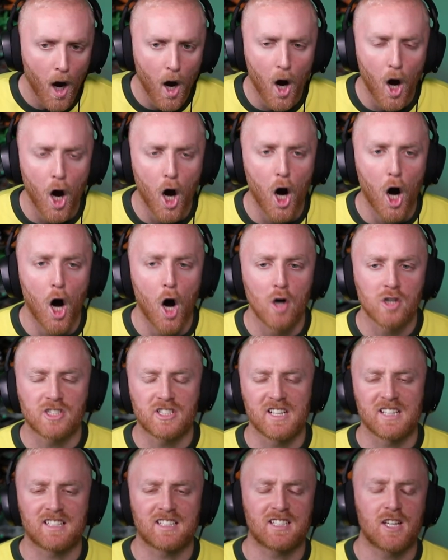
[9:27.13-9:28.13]
oh, it's
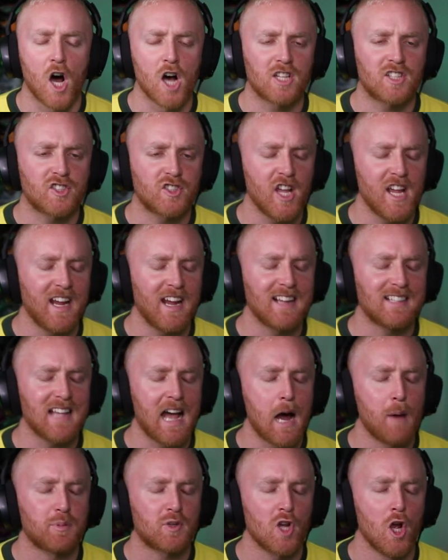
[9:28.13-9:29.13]
disgusting. It's
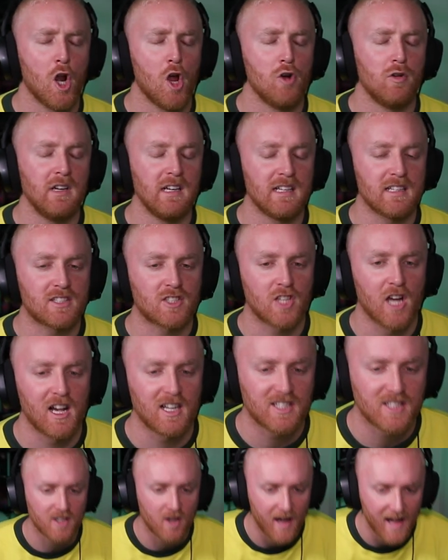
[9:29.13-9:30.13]
absolutely
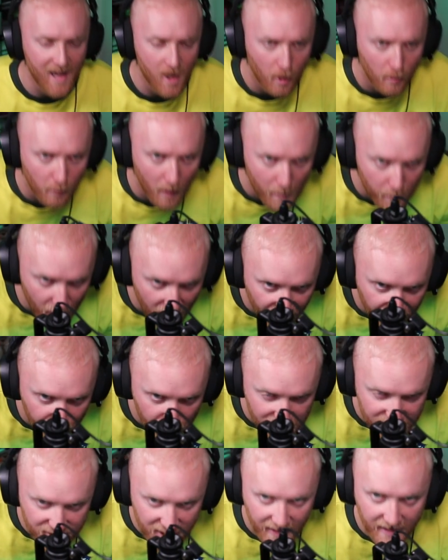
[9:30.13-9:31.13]
disgusting. I held my breath for
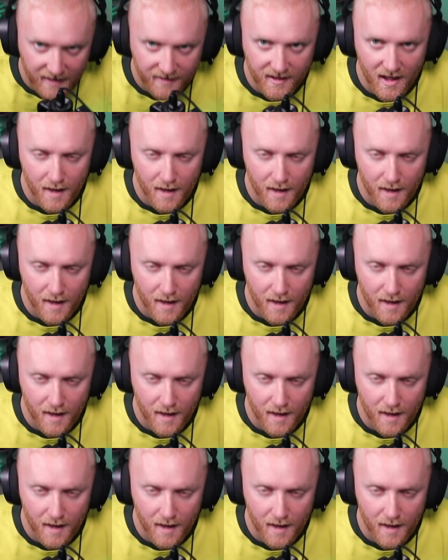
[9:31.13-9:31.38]
a second